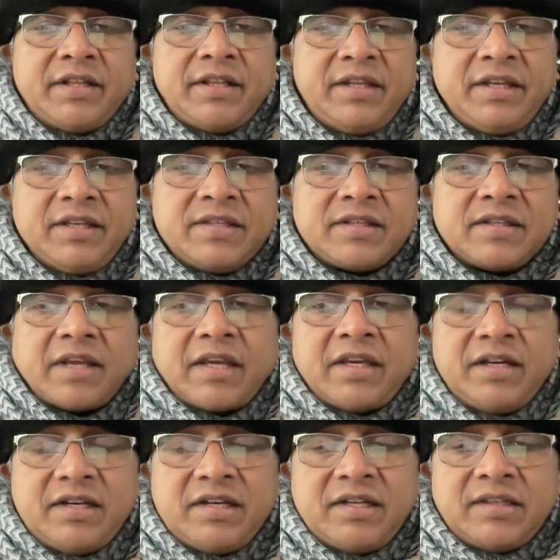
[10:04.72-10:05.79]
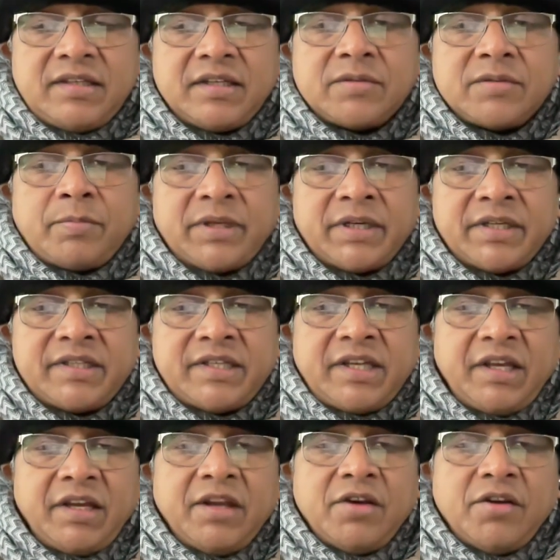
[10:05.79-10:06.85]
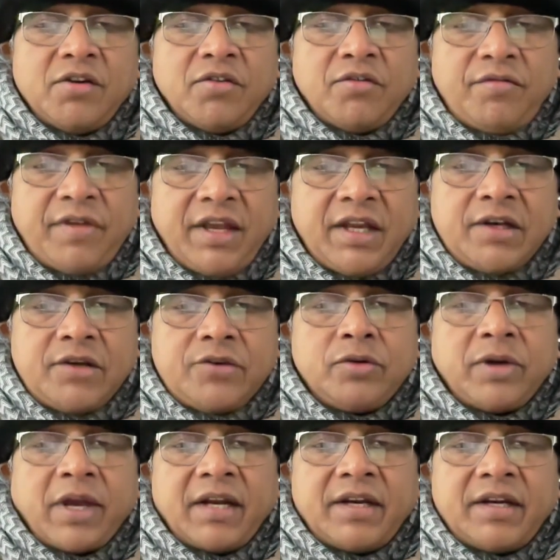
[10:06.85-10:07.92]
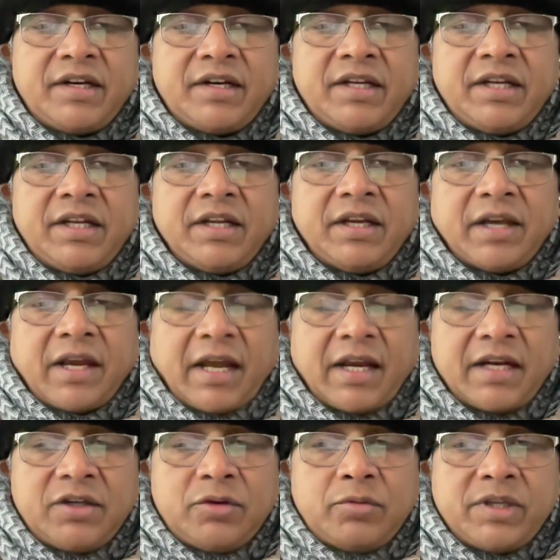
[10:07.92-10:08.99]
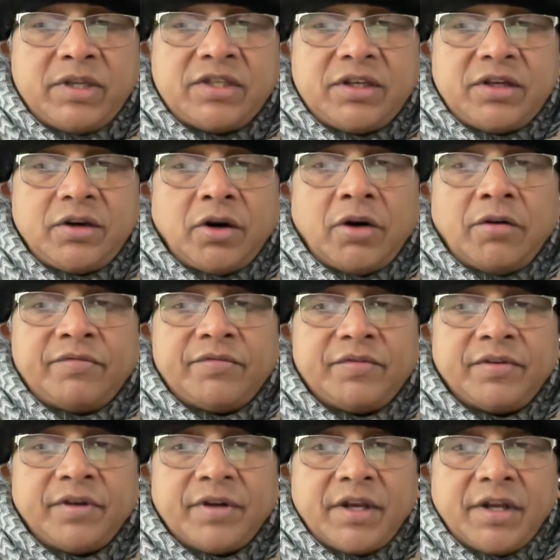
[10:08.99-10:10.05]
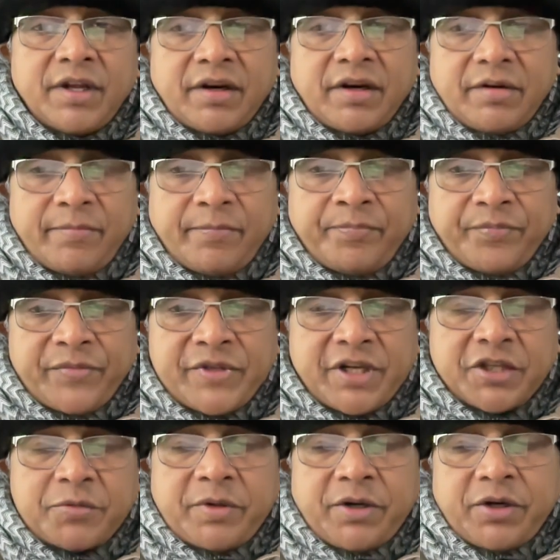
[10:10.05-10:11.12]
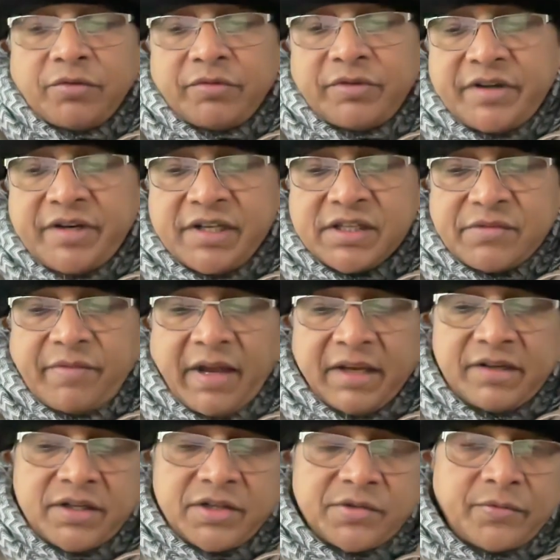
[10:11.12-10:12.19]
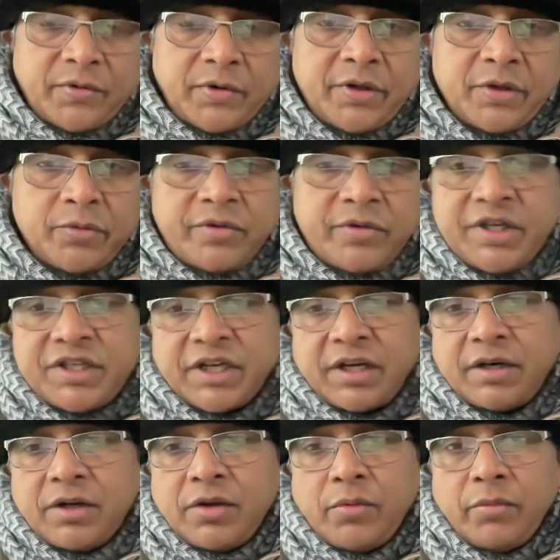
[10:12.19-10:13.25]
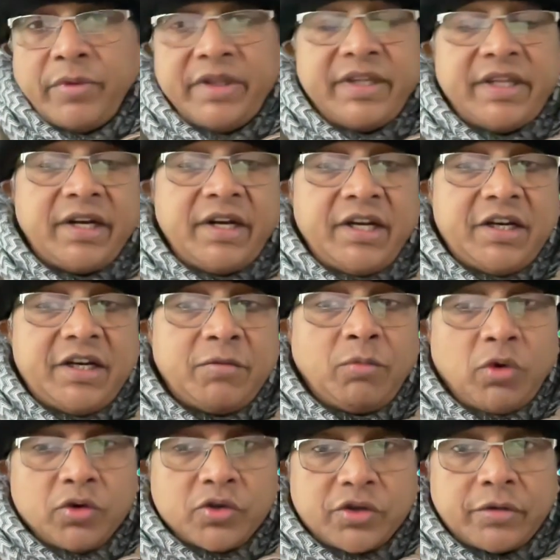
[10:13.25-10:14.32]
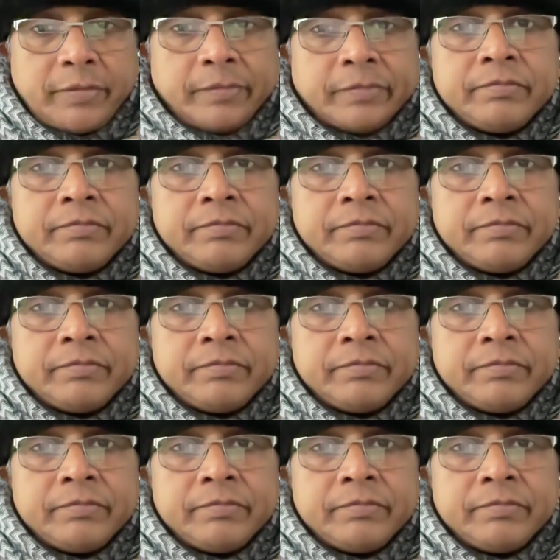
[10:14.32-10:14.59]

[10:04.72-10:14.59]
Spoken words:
these indices per se fail to guarantee adequacy of judgment of the risk factors for nutrition when they're needed most.